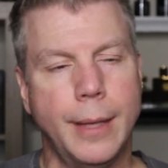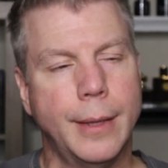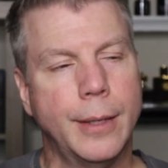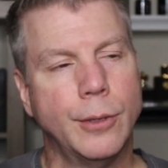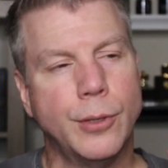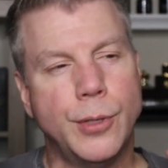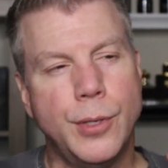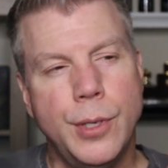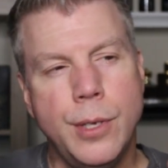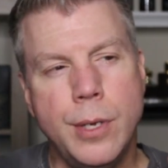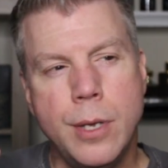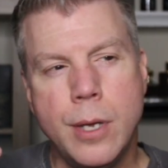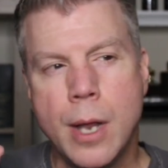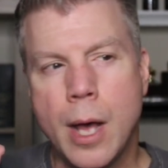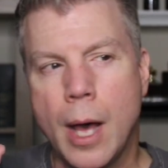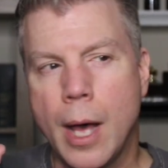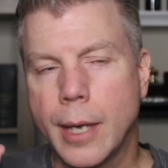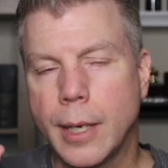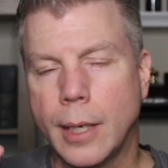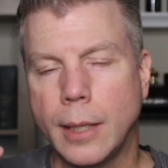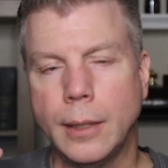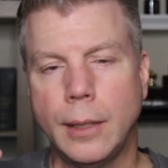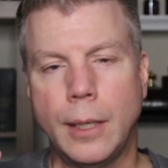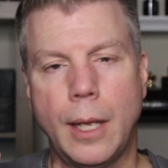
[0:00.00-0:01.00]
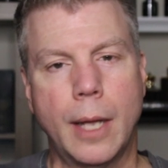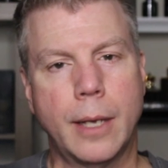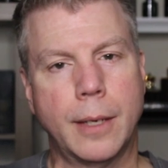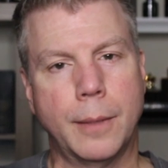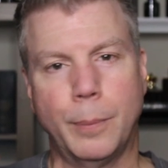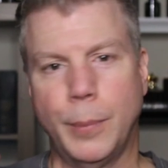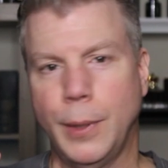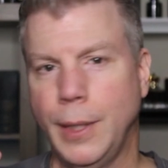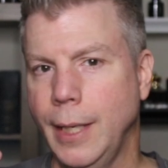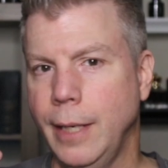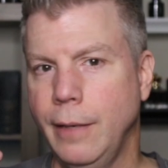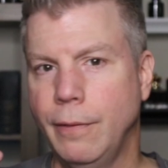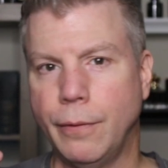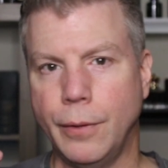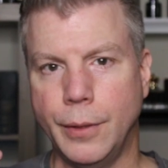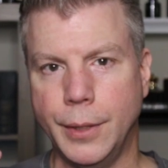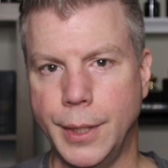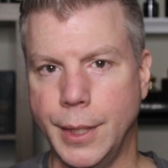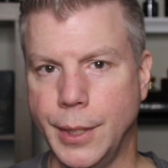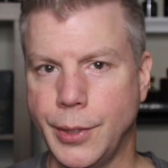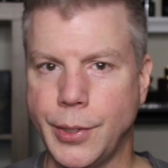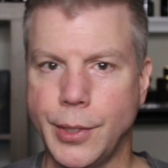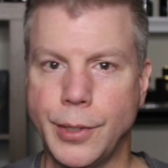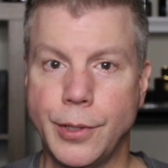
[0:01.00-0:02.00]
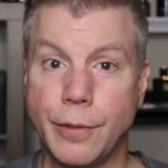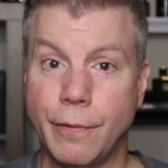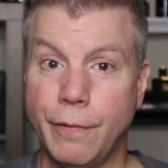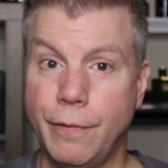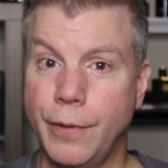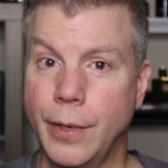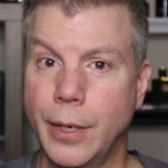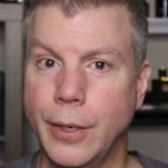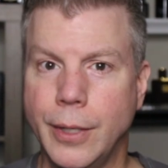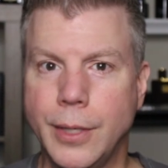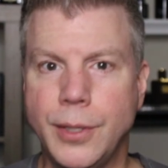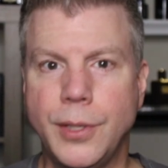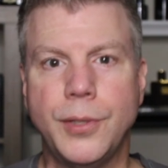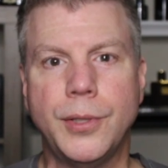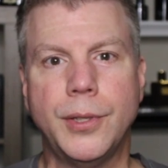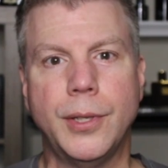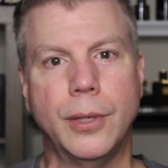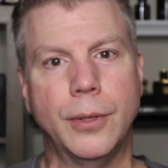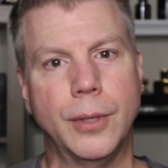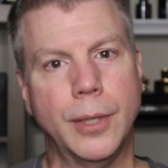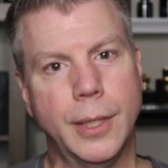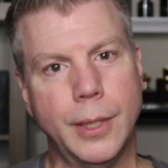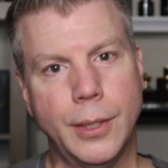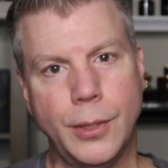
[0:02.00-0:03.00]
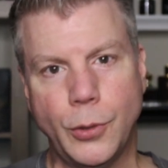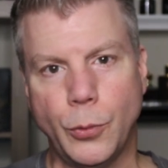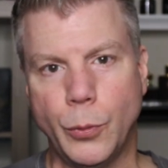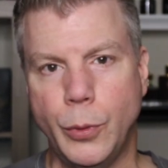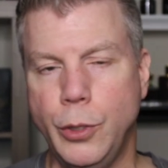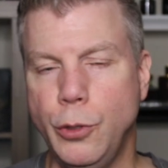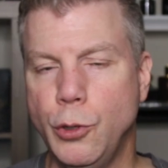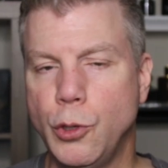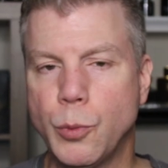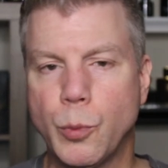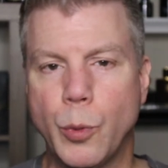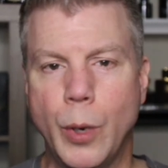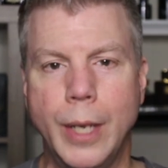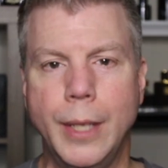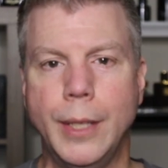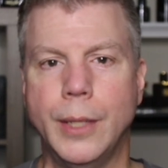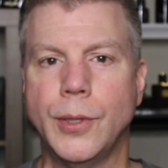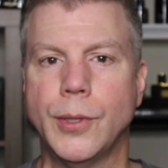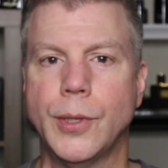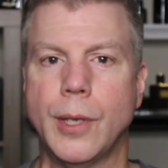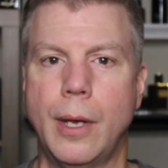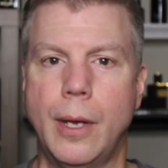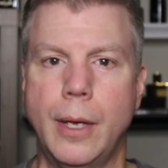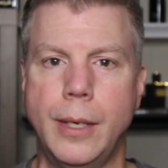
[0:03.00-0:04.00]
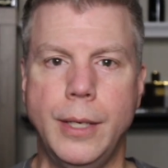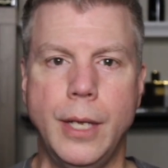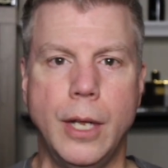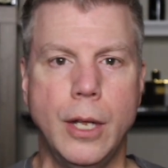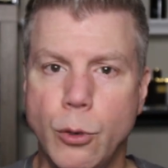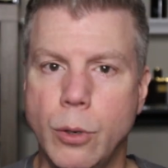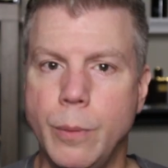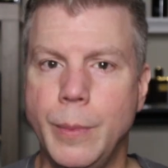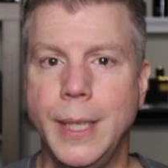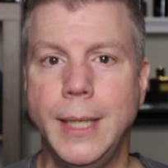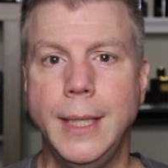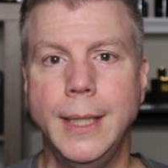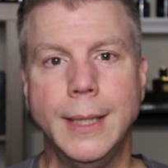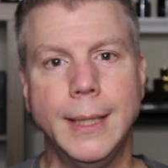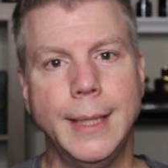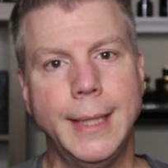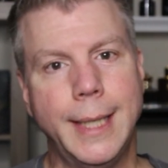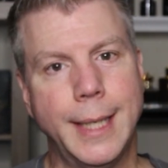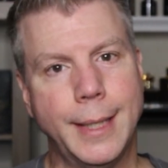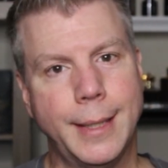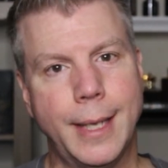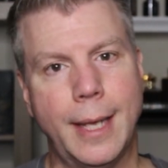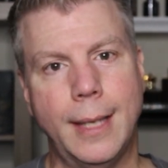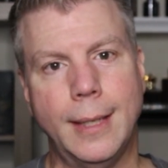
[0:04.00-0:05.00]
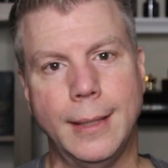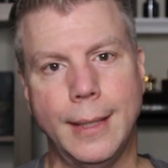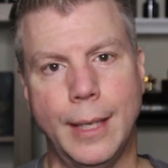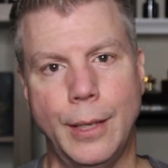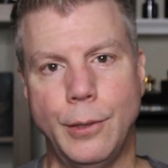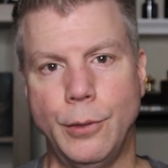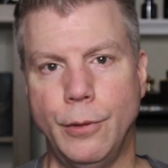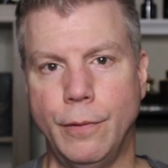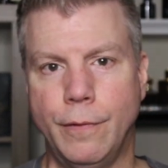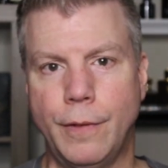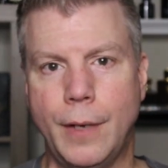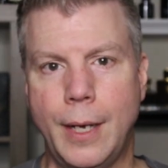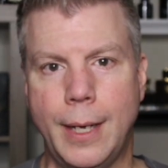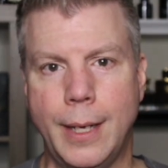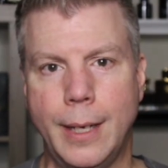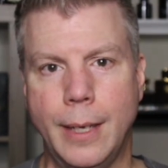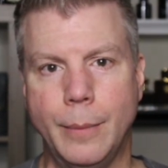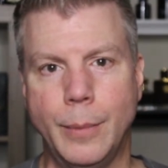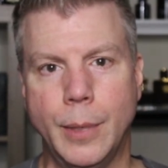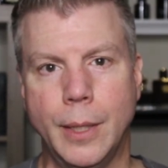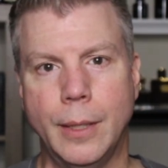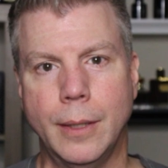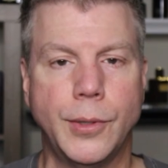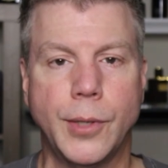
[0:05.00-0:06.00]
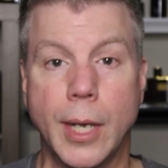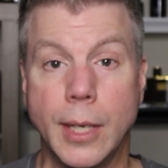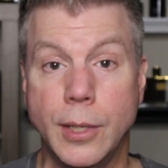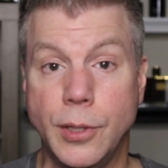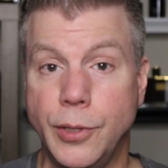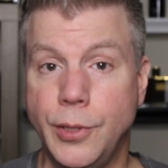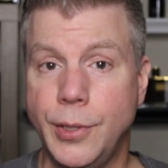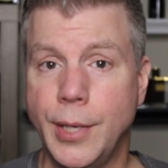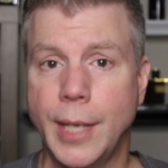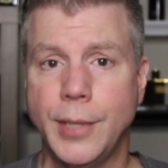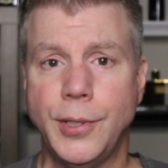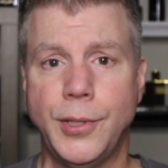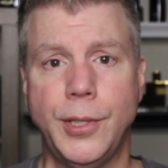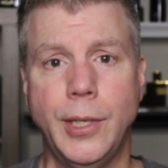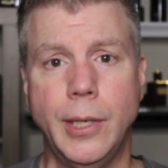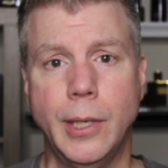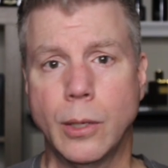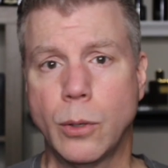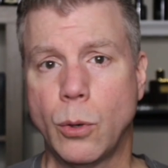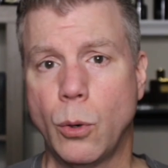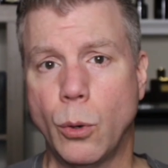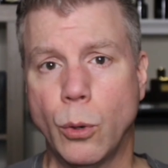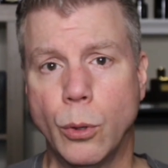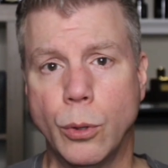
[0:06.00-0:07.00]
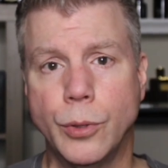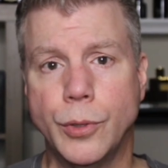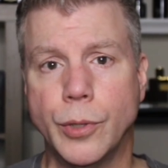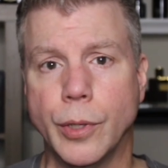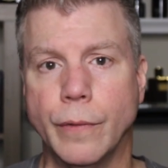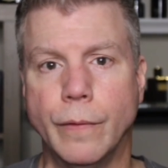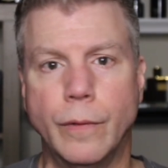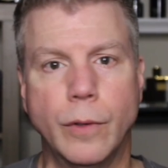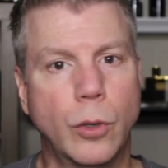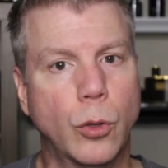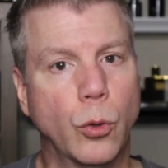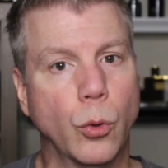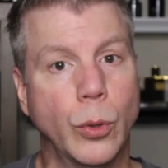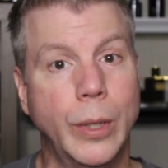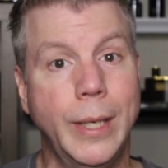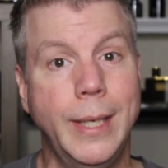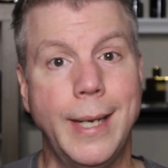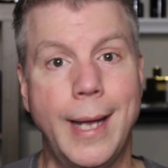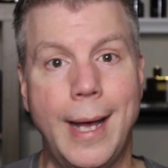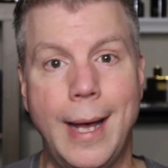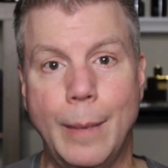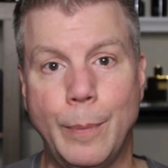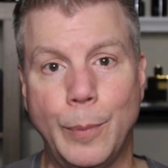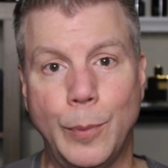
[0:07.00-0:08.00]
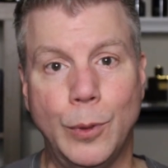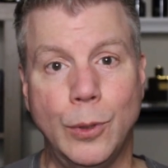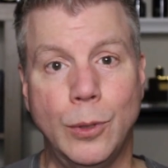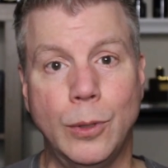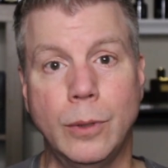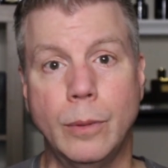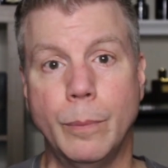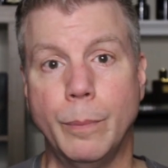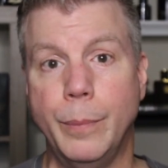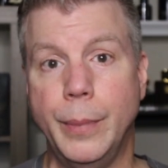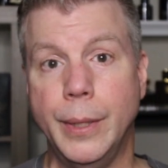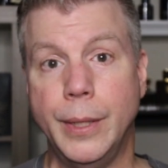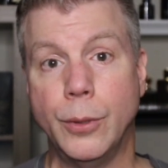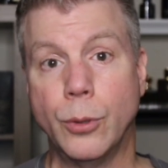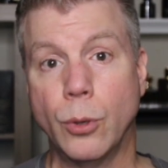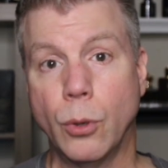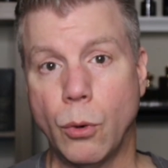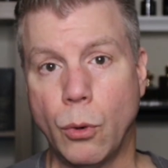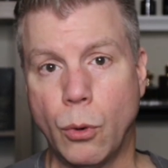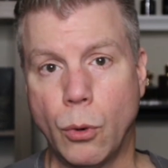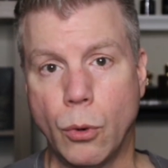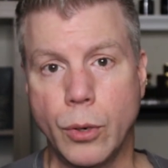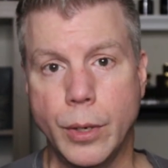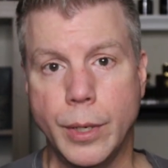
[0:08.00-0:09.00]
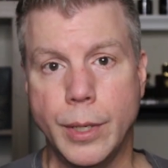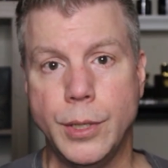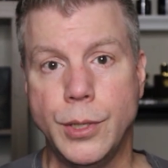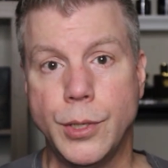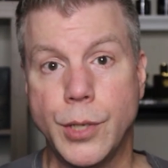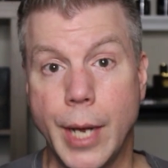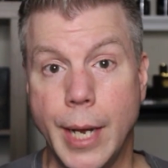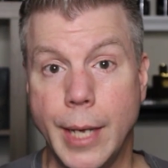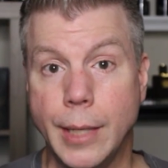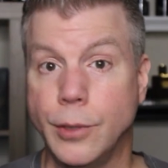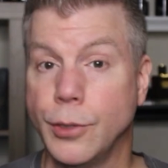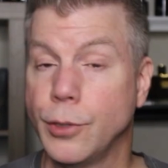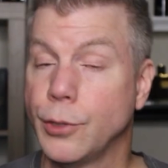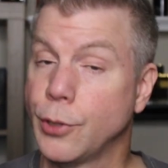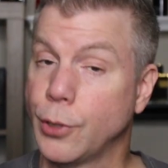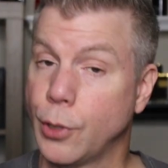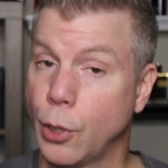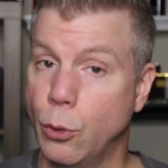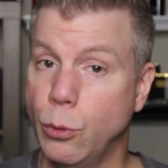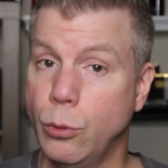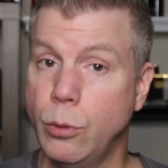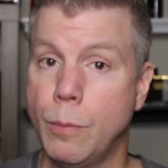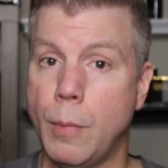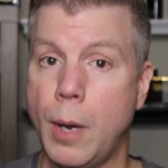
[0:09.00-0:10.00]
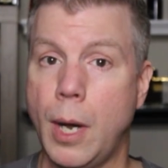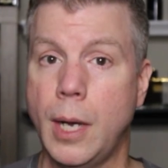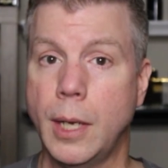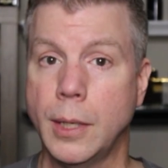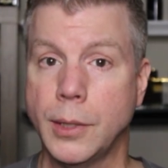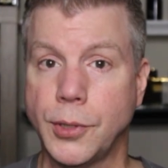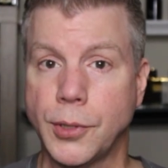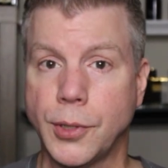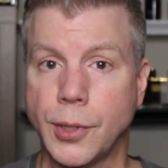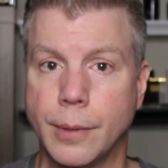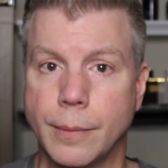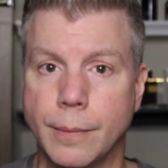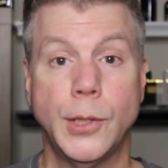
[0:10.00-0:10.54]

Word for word: There's not a lot of playfulness. It's a very serious, when you spray this on, you immediately get that leather vibe. It's got zesty accords of green apple, bitter orange, and stone moss.